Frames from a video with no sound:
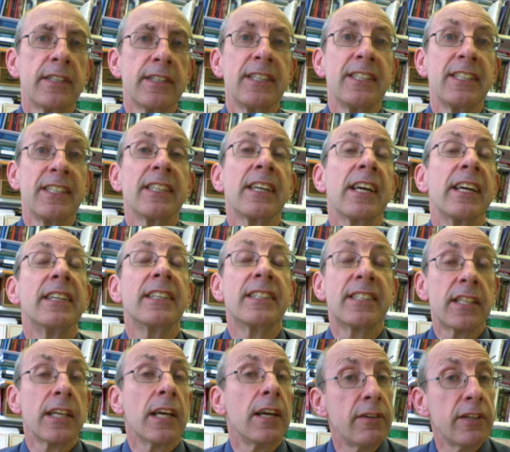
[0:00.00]
it is a
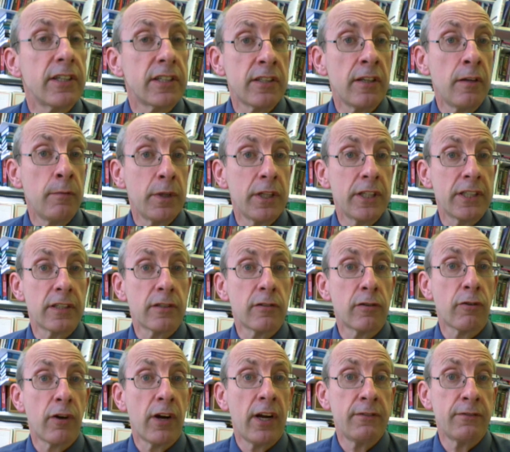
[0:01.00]
serious non-political
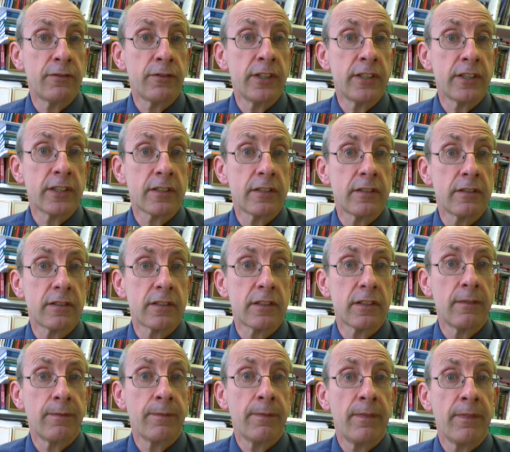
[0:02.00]
crime, for instance,
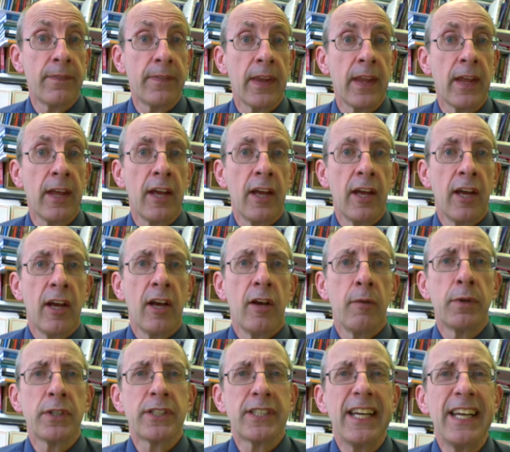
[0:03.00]

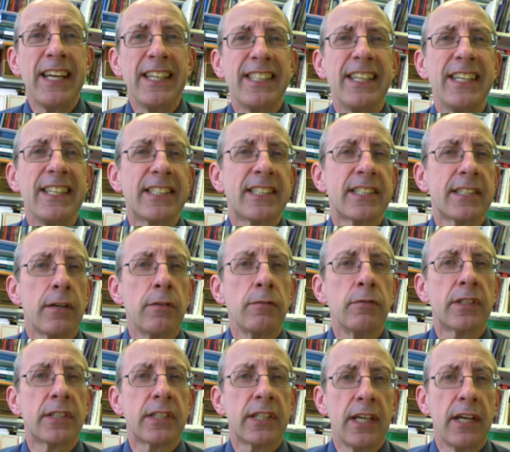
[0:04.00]
but is it so
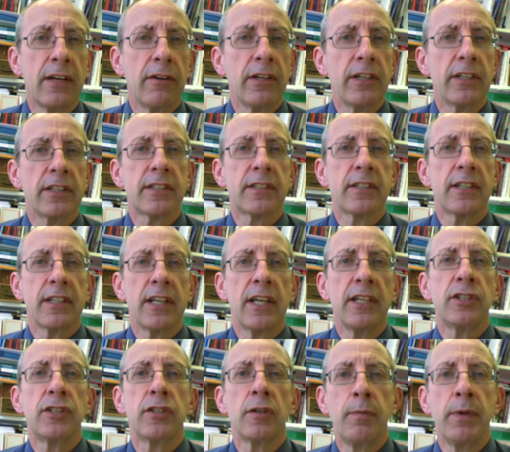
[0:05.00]
serious that they
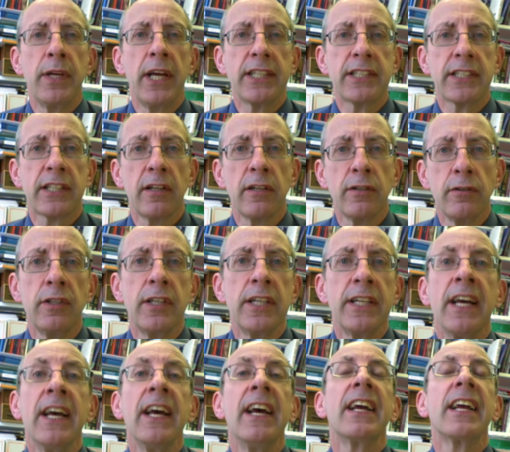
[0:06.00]
should be excluded
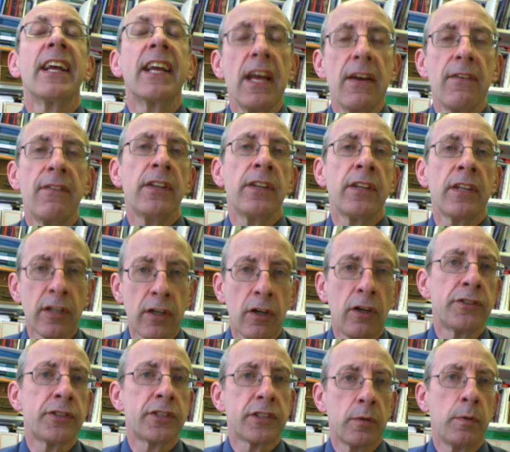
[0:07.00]
given the
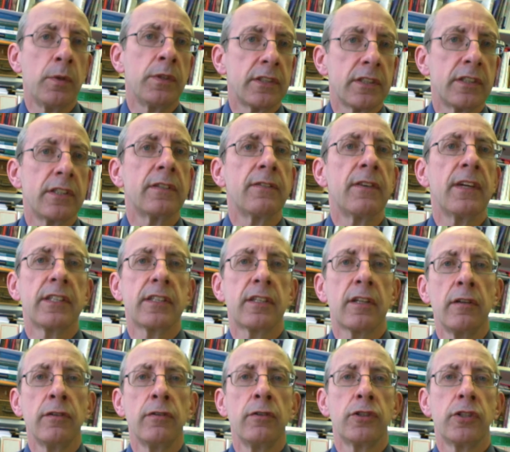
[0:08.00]
consequences of
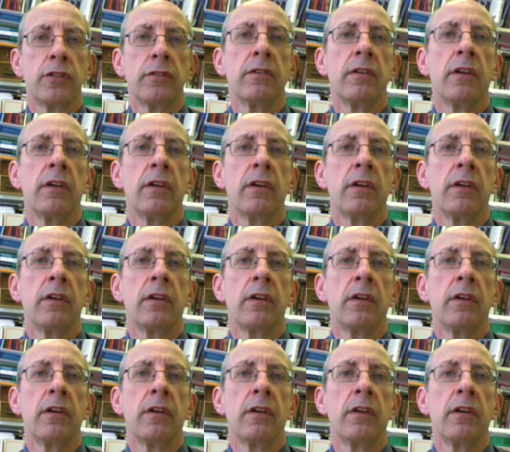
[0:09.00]
exclusion?